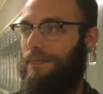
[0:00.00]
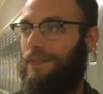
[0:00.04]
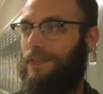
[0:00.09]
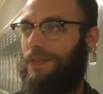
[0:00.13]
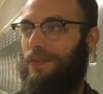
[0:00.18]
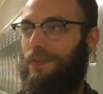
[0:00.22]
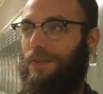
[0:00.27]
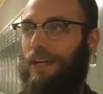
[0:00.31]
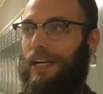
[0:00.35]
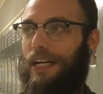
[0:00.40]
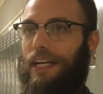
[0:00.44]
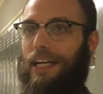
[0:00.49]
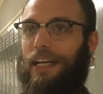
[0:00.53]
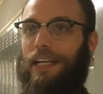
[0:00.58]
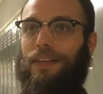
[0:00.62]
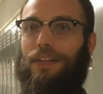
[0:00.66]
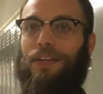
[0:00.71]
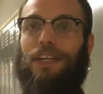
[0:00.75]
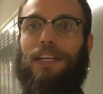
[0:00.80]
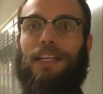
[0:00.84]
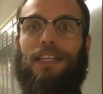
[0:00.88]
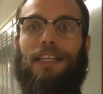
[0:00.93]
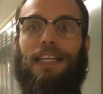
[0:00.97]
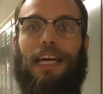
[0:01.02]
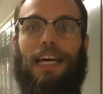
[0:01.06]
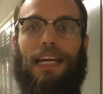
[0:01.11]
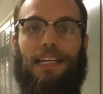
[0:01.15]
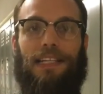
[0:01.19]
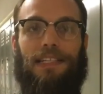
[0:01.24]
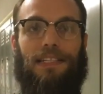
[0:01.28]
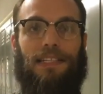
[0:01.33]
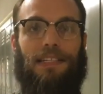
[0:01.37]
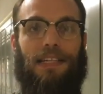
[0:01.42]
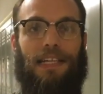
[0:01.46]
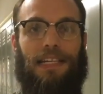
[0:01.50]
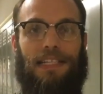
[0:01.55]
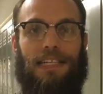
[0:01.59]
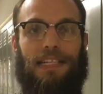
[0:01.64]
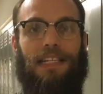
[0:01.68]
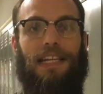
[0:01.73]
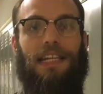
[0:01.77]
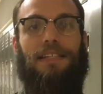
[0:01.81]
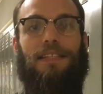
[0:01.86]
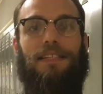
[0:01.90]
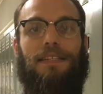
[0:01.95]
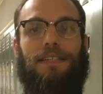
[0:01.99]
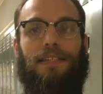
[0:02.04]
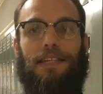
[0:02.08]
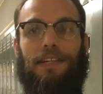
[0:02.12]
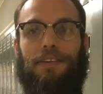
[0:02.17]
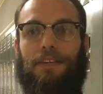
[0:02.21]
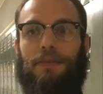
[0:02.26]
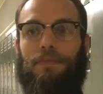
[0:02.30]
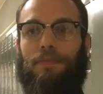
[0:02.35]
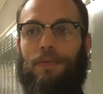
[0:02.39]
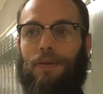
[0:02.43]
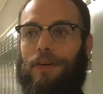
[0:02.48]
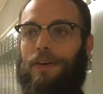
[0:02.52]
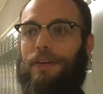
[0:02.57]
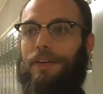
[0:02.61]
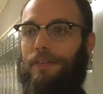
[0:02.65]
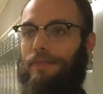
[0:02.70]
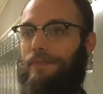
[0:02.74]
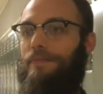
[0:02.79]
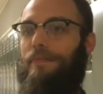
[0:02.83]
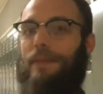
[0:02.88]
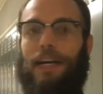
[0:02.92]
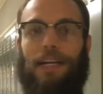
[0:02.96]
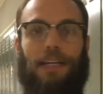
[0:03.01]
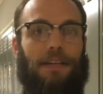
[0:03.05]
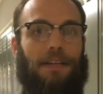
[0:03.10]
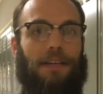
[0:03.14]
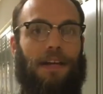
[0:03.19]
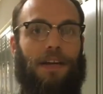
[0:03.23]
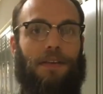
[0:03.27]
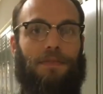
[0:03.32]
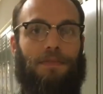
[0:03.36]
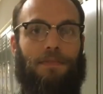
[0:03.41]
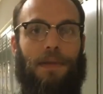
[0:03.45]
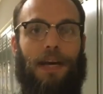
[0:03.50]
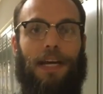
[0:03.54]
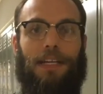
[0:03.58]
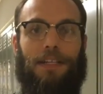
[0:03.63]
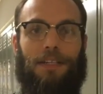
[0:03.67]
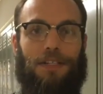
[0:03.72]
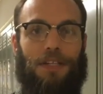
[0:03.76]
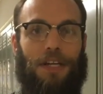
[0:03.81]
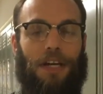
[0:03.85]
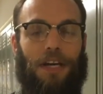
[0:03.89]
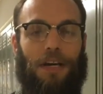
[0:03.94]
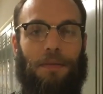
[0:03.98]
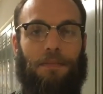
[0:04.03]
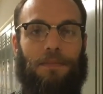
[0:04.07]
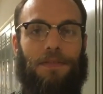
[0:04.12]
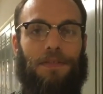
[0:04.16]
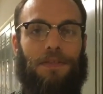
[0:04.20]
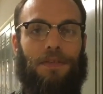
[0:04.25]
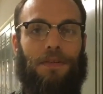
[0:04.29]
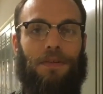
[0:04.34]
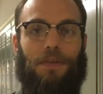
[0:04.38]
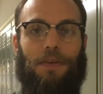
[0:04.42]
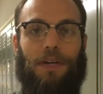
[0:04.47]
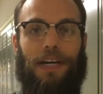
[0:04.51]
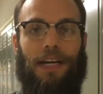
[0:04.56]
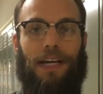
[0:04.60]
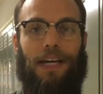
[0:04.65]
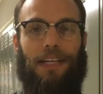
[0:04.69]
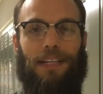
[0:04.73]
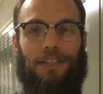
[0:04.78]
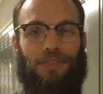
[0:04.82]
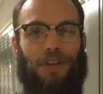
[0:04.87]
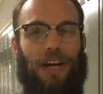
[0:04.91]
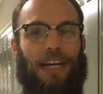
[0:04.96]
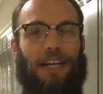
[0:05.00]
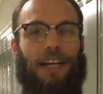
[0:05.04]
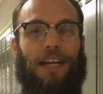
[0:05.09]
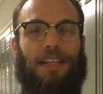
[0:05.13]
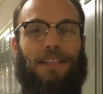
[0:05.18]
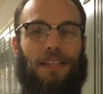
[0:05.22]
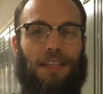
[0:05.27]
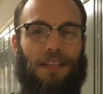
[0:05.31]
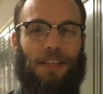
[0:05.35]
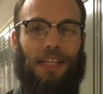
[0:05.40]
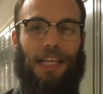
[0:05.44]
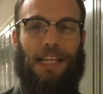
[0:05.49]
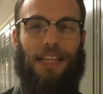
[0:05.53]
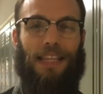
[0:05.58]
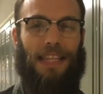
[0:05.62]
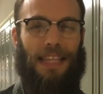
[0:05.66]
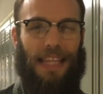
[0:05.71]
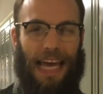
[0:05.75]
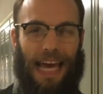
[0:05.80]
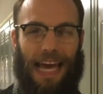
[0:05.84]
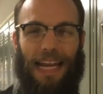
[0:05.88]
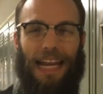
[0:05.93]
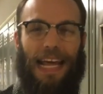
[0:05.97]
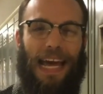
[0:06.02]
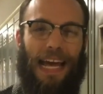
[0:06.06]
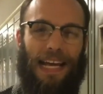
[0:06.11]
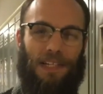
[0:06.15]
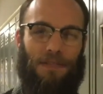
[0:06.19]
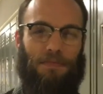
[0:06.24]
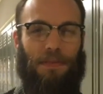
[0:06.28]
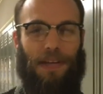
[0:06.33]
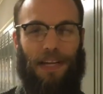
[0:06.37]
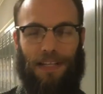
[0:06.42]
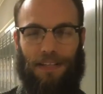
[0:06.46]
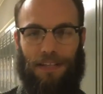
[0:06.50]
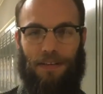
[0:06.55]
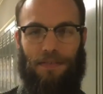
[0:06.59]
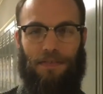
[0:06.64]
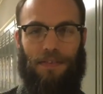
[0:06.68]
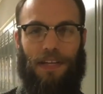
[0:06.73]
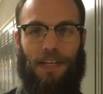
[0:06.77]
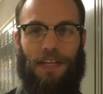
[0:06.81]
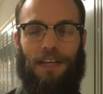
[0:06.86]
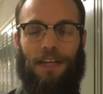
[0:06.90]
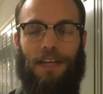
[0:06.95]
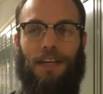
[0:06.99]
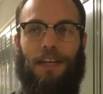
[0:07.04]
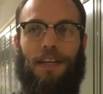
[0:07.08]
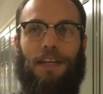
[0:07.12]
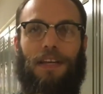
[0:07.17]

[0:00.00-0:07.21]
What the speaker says: so I look at that as a necessary part of my job. So I try not to let that aspect of it